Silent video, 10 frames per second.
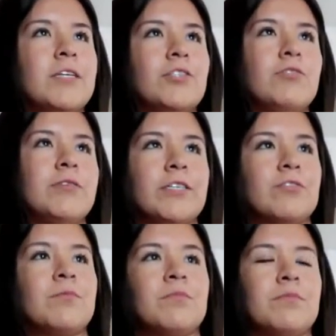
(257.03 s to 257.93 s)
in two years
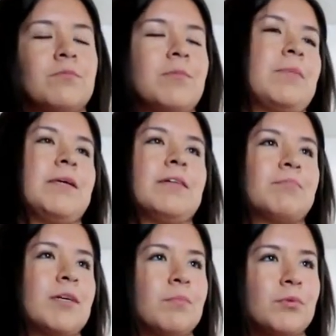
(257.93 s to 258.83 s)
from maybe
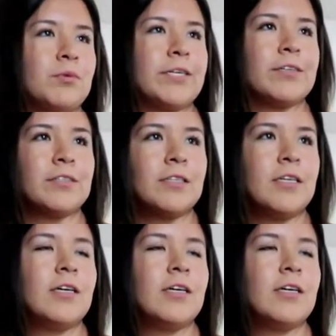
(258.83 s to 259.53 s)
a couple years